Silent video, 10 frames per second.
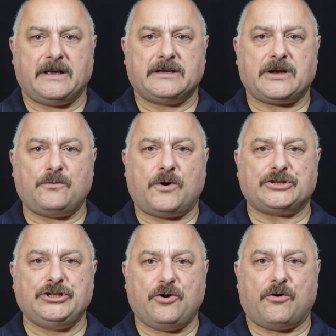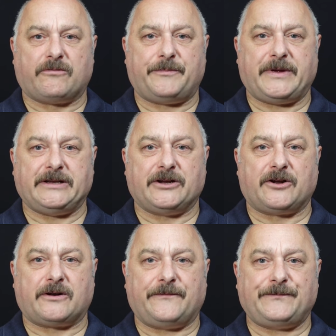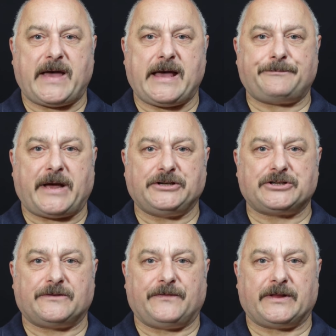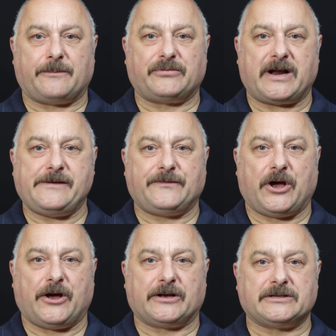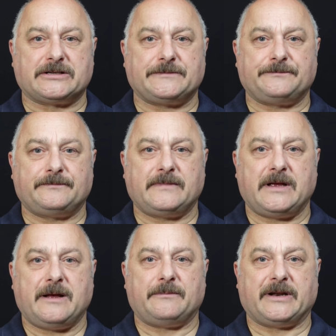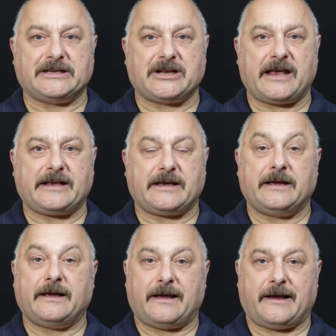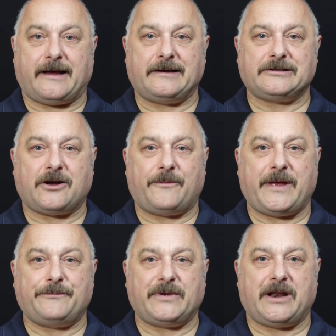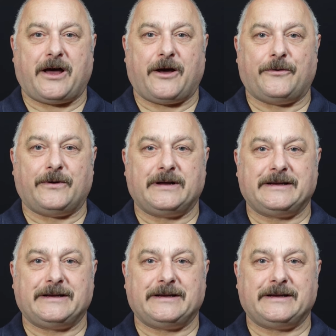So what's your opinion on a fair pension for the brave Gurkhas? Please like and comment below.